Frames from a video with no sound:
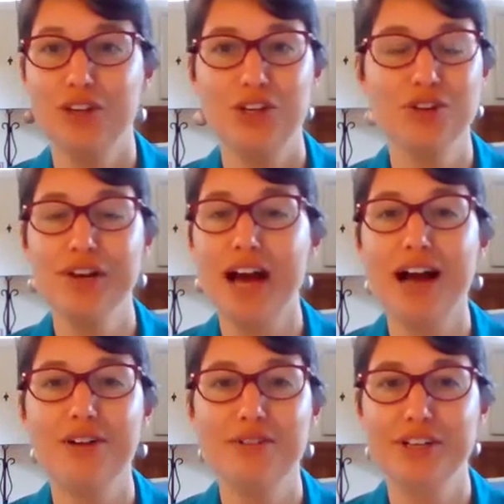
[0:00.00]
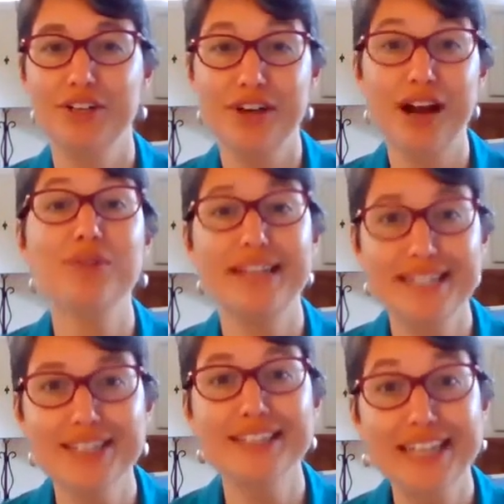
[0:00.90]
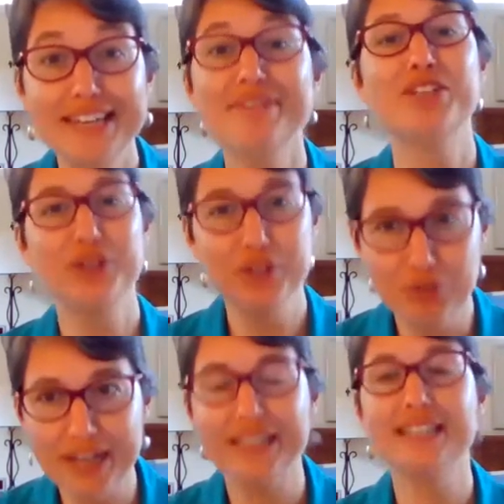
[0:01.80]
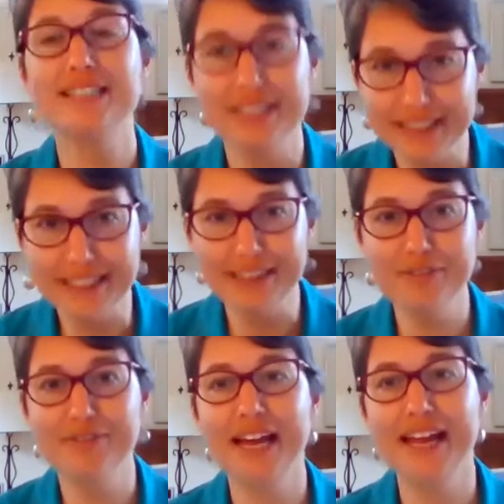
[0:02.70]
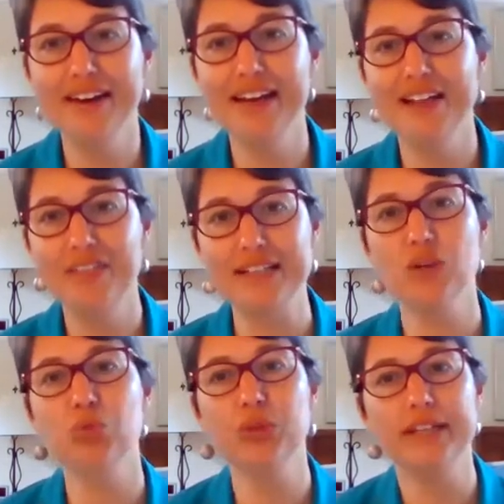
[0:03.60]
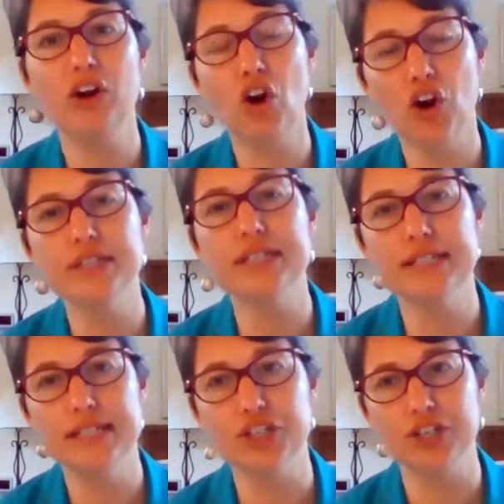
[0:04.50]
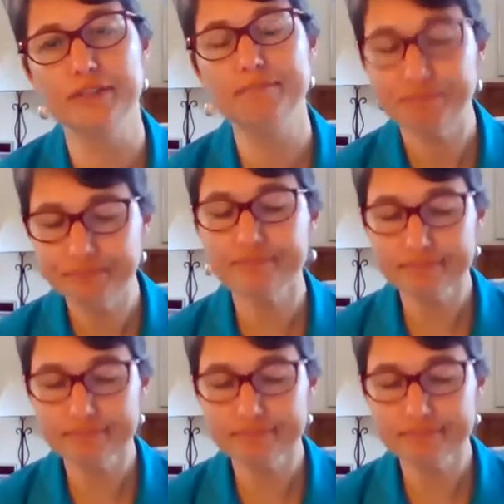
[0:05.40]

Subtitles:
you're not ready to leave until you're ready to leave, and that's a really hard decision.